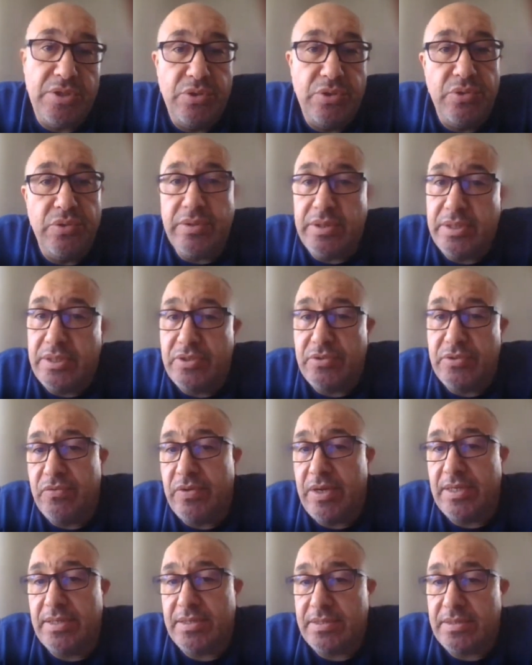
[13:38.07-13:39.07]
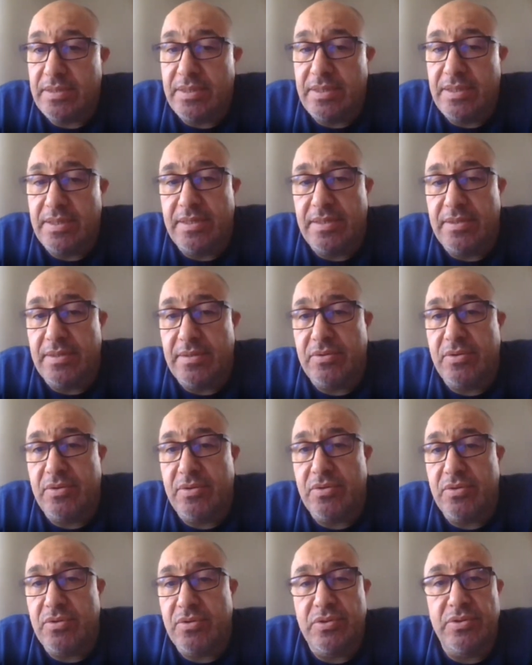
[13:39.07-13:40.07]
You need to wait
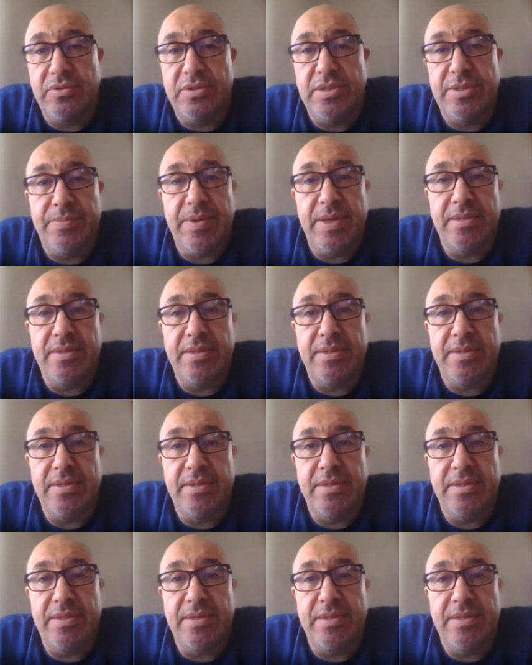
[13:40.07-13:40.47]
because you're